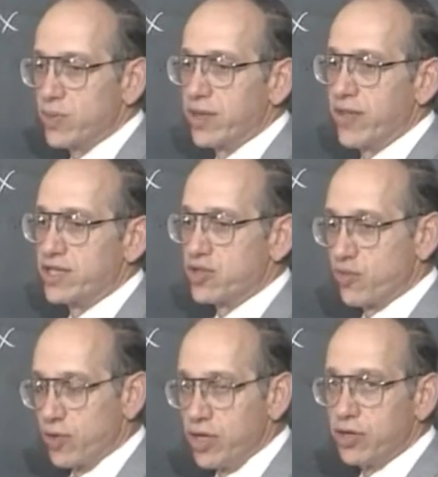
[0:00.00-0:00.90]
Well, that's
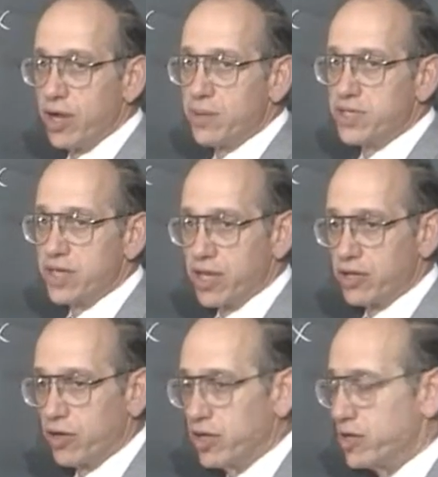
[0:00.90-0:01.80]
3 times the
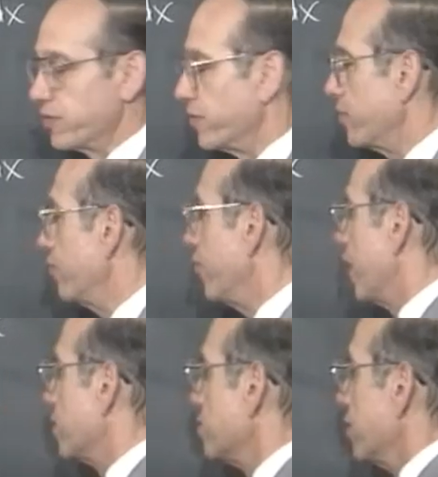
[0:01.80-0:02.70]
antiderivative of
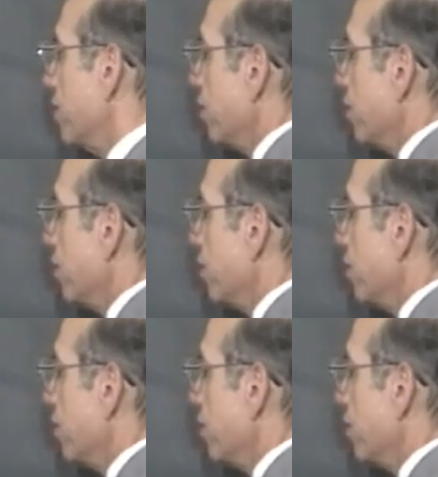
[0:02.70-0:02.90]
x,